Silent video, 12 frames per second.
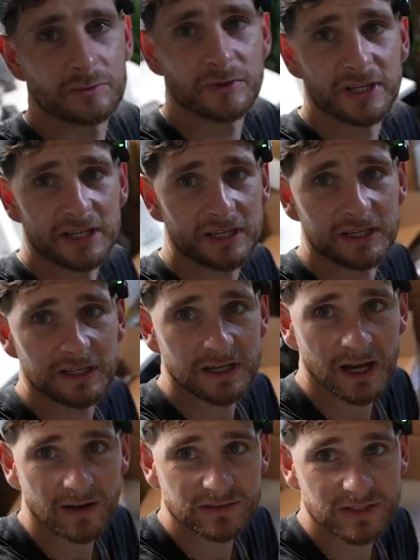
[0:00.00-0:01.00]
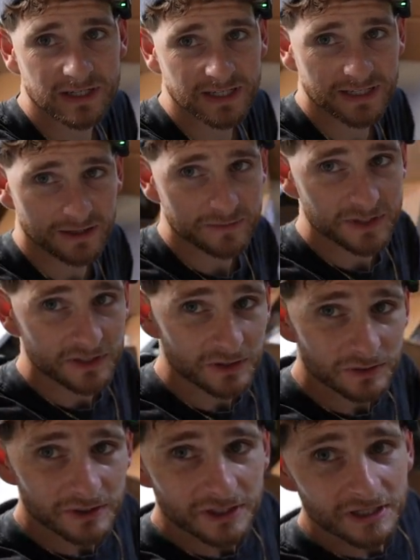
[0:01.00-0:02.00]
We have some cleanup to
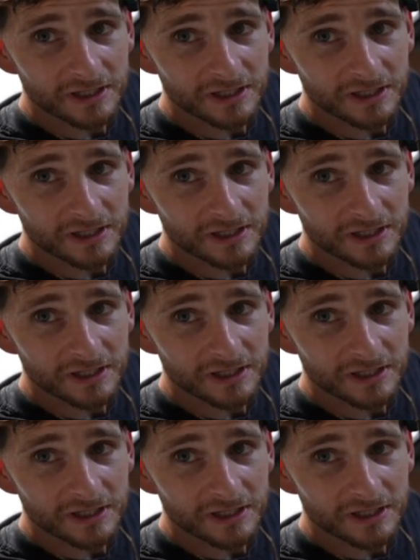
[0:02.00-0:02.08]
do.